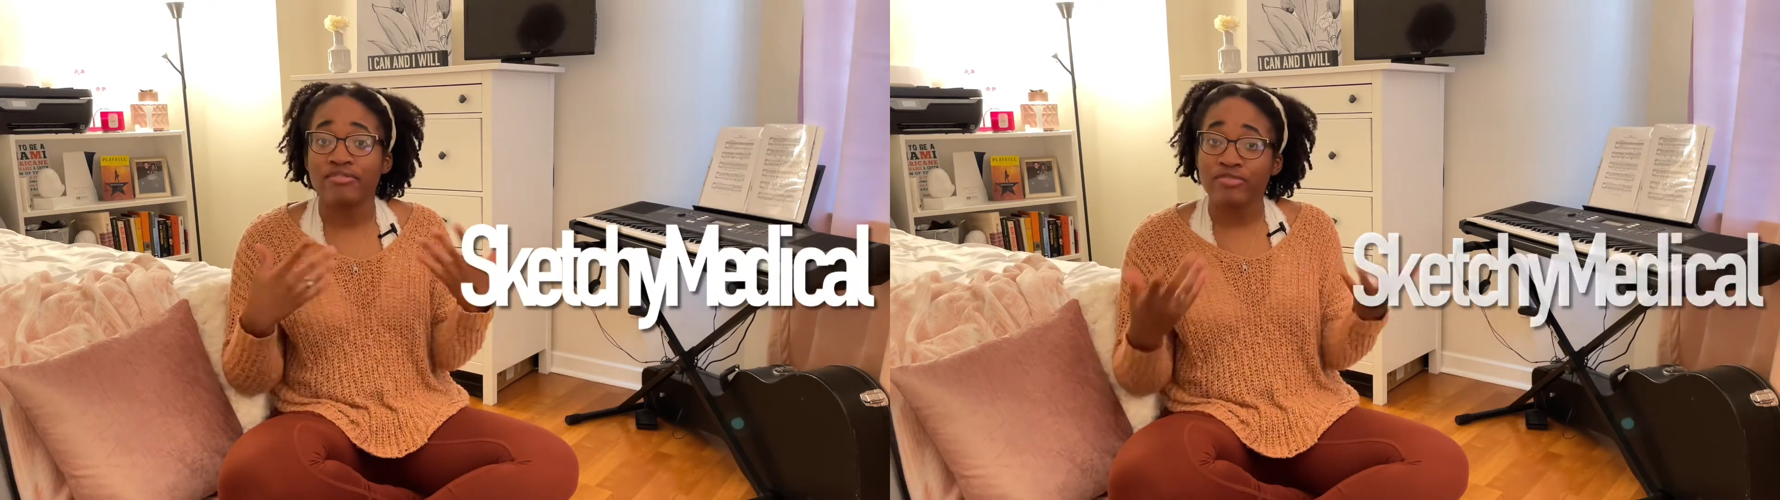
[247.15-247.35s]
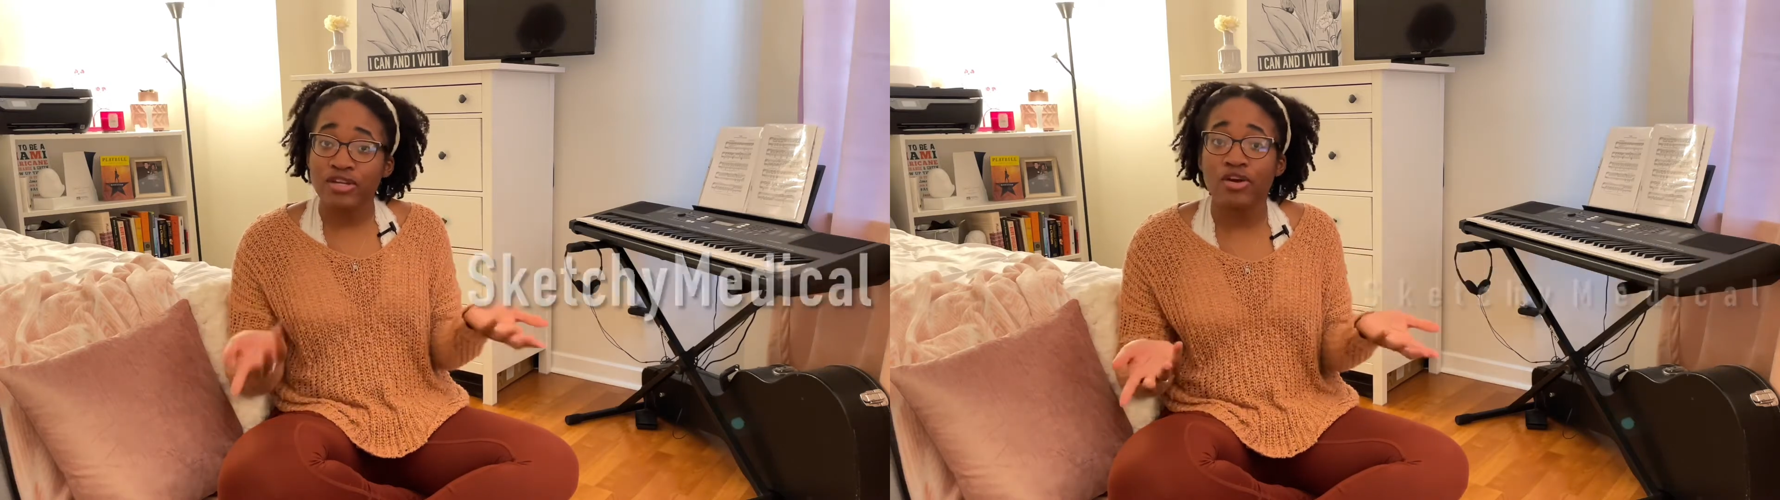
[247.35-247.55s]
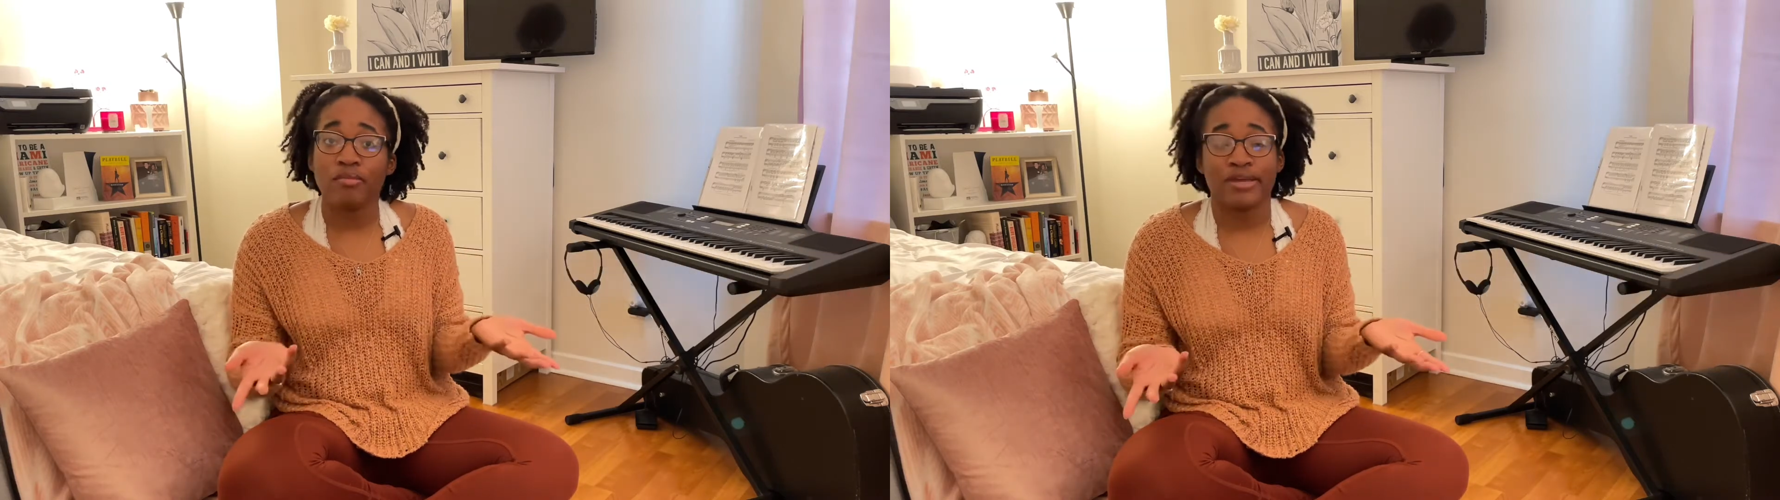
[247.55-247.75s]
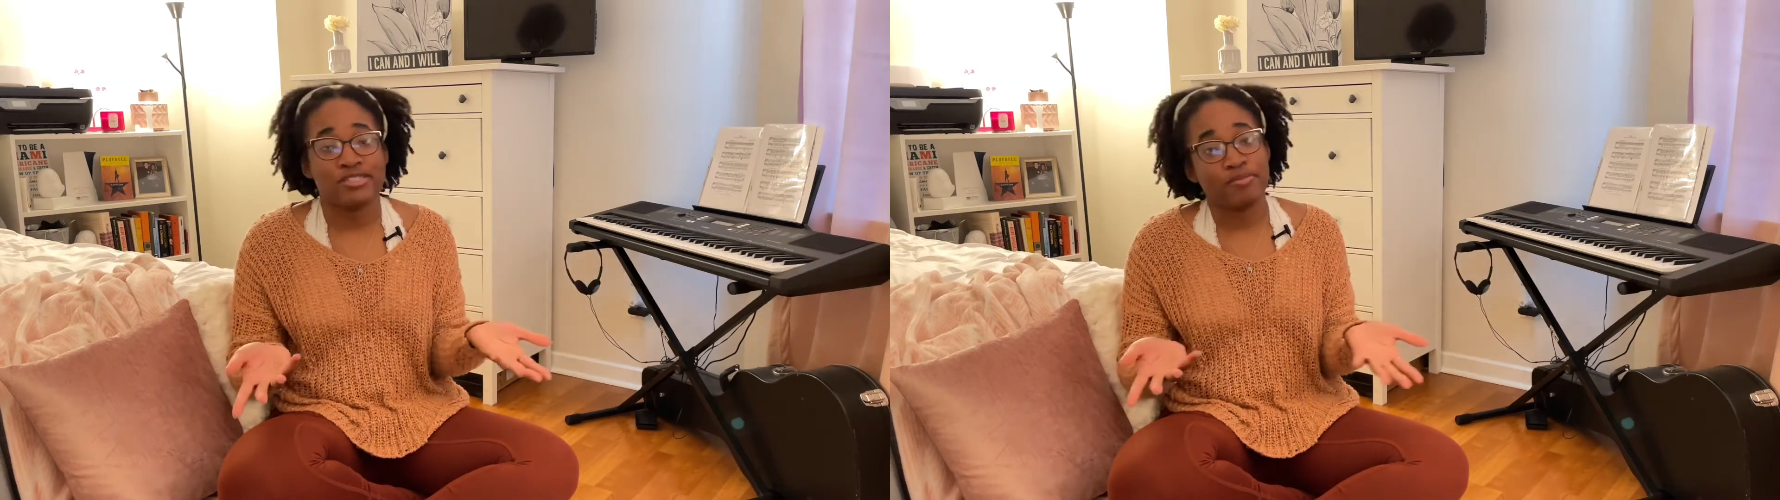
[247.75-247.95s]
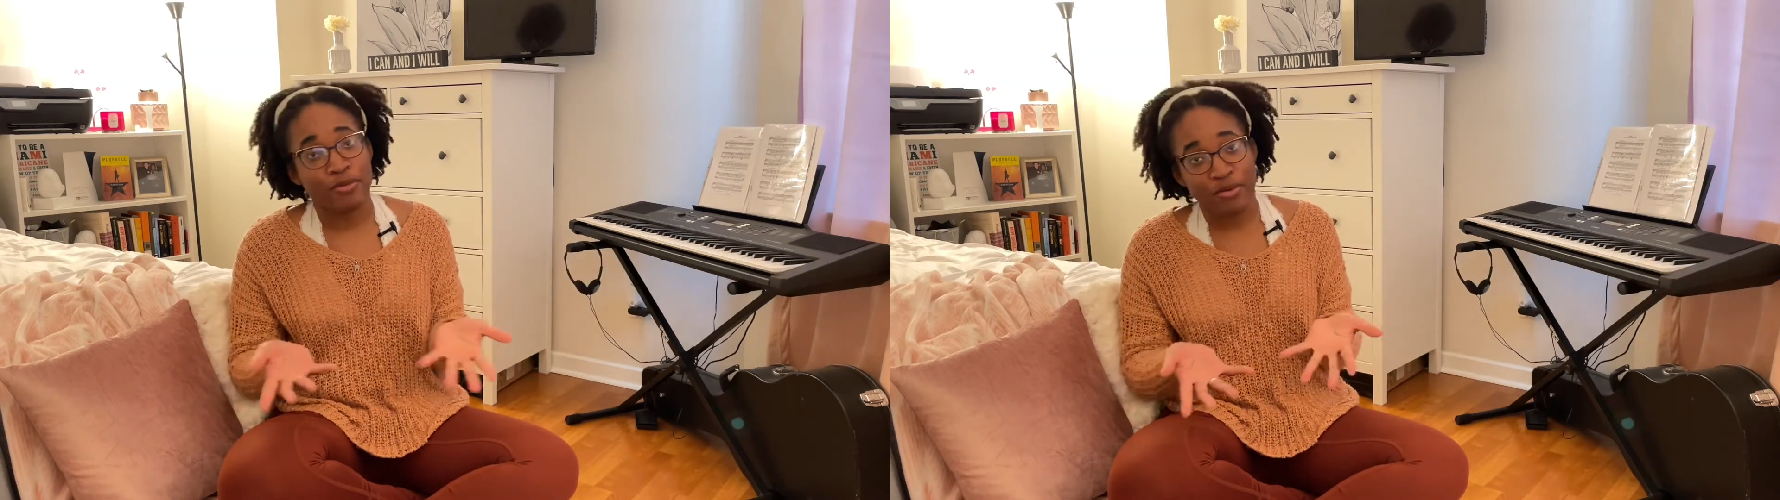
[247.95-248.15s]

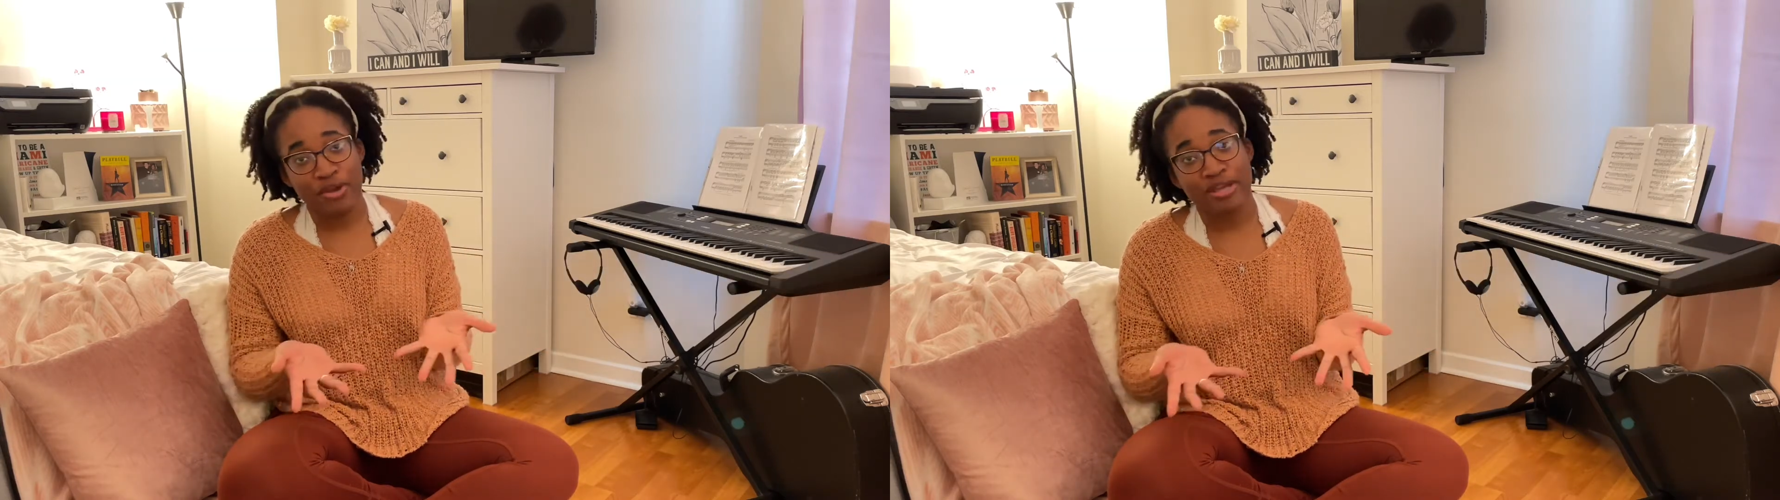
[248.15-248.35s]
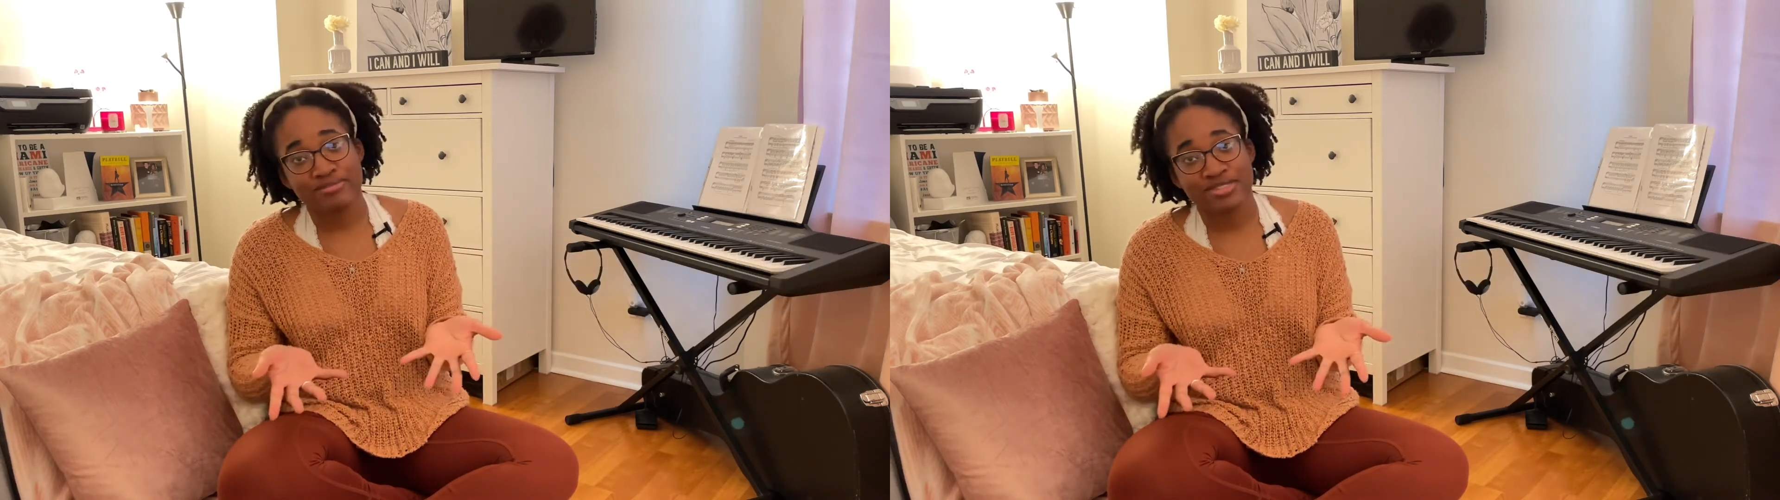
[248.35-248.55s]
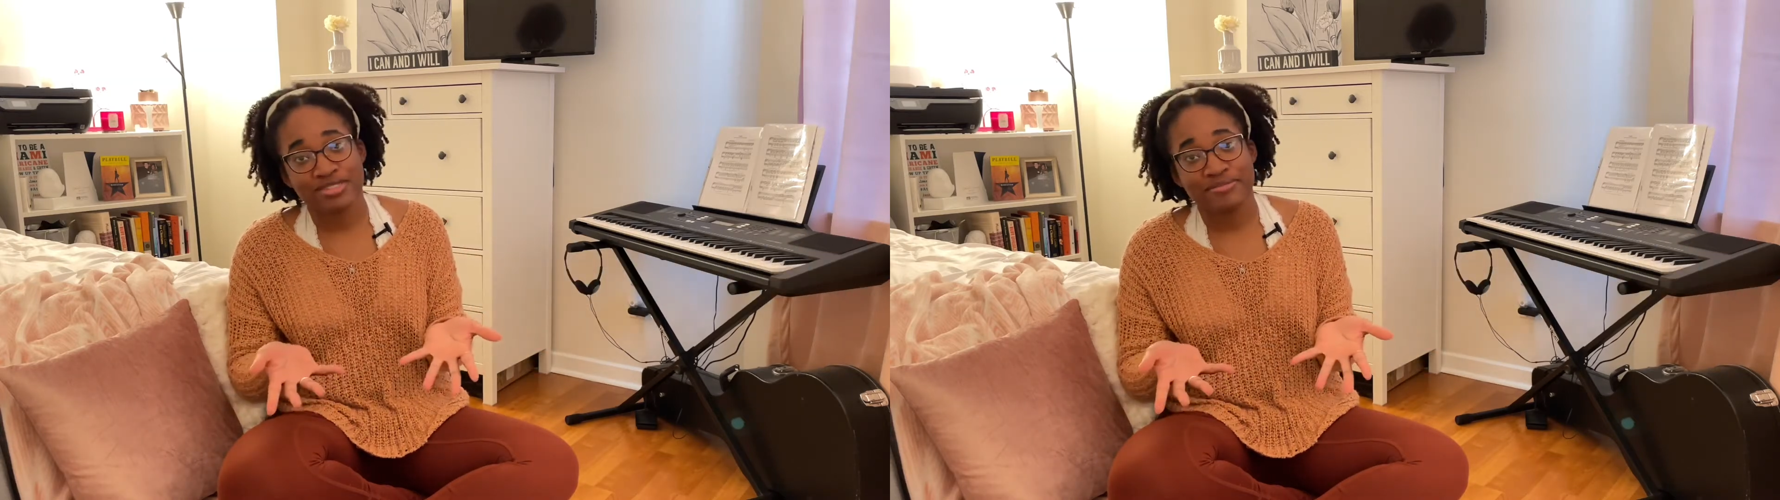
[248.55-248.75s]
video-based programs.